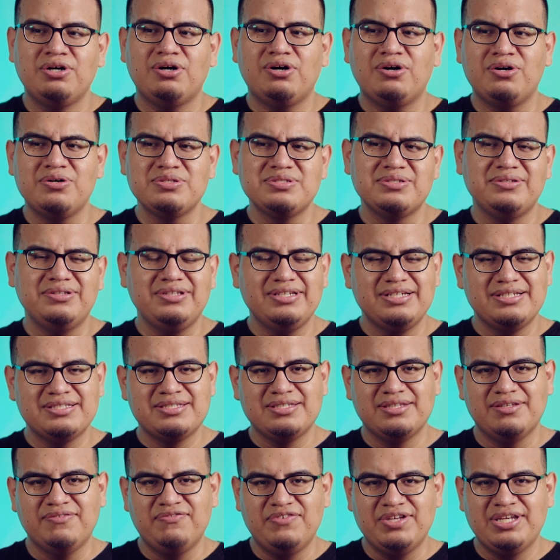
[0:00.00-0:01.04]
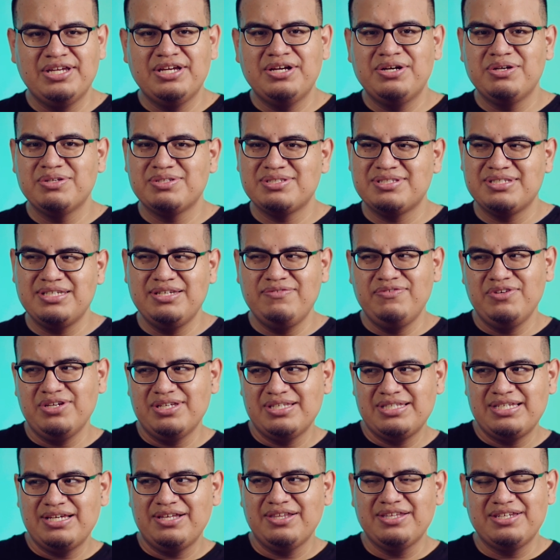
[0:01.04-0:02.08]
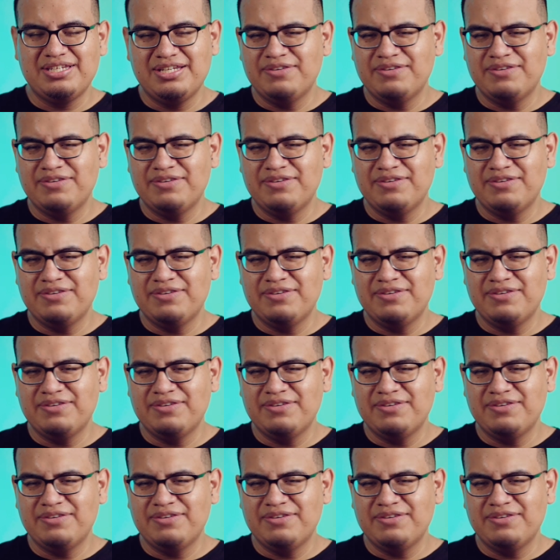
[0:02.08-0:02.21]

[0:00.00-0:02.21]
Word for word: Also links to the video, see if you can tell the